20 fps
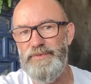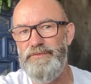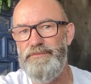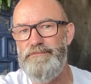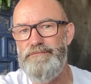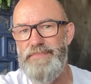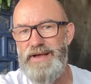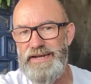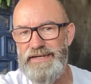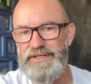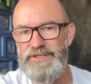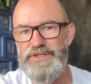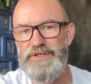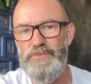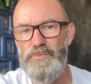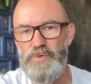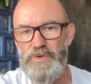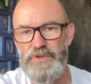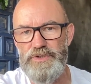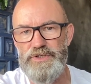of managing
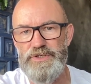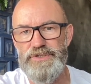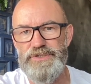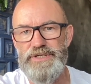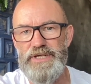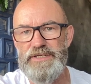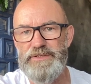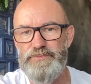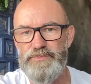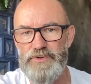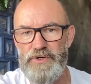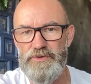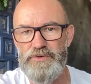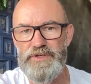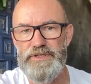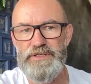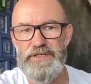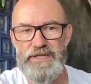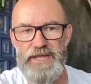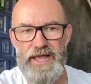workers has
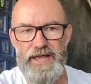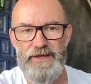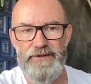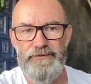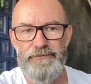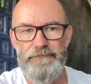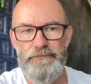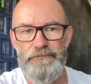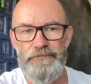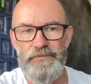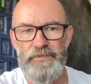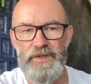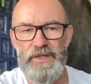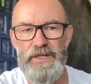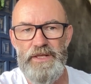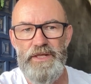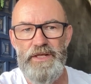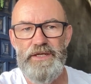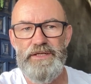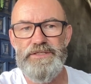broken down.
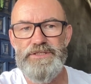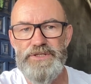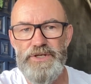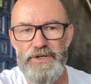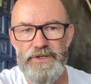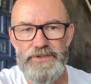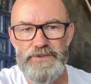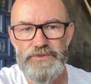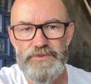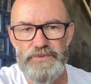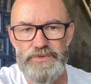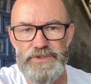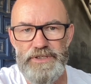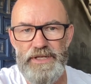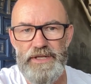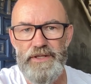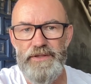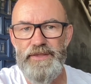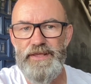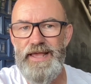Entitled
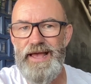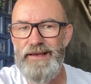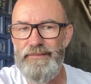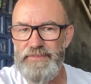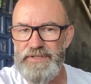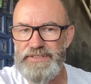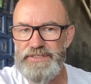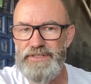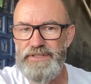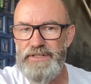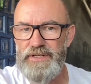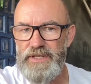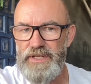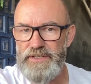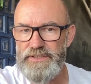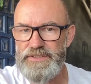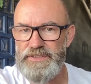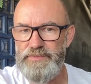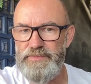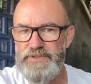"The Amazon That
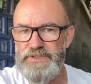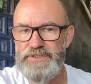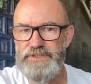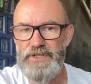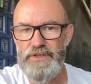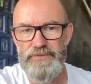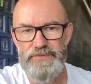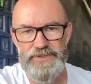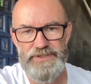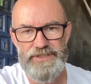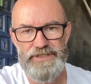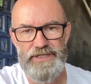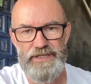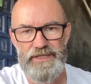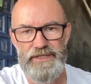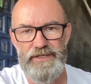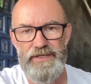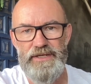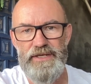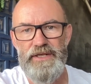Customers Don't
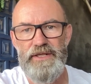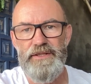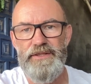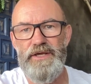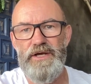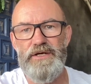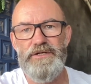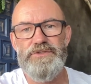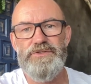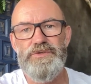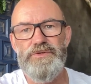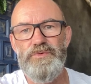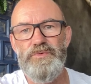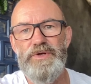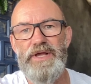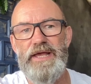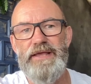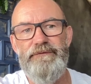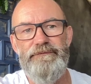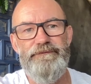See," the article
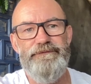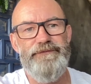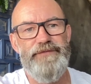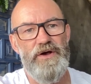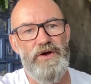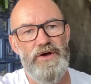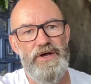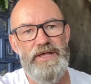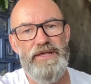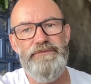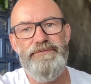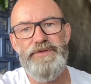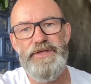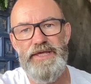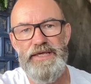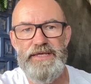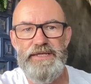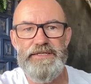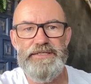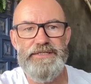gave 5
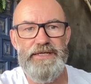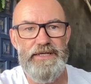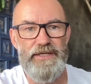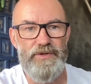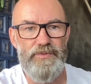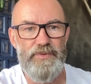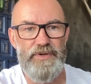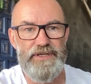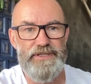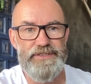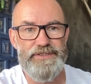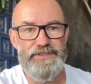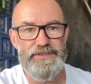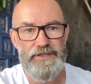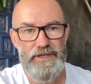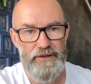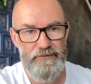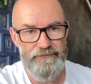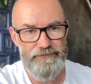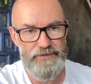key takeaways.
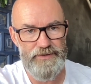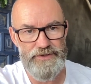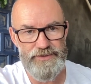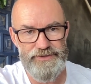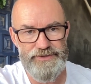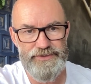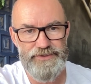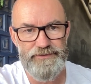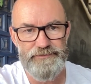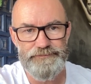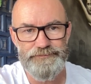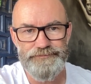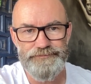First,